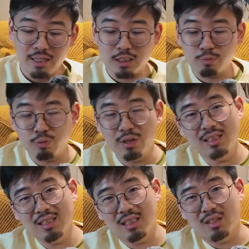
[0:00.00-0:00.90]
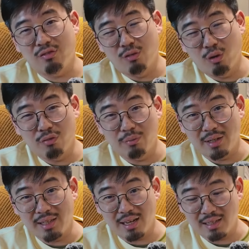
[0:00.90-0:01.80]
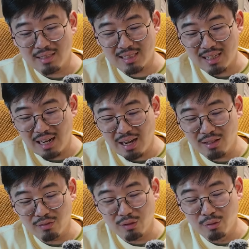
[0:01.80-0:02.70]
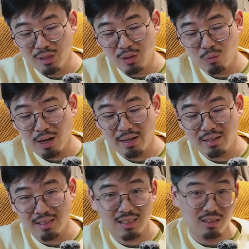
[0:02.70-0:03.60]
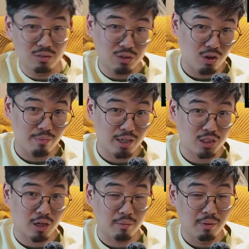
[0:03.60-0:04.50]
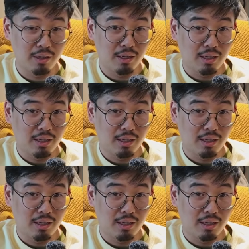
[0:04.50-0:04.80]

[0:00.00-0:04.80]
its presence as a 4-off in my deck is kind of the reason why the Steel Song matchup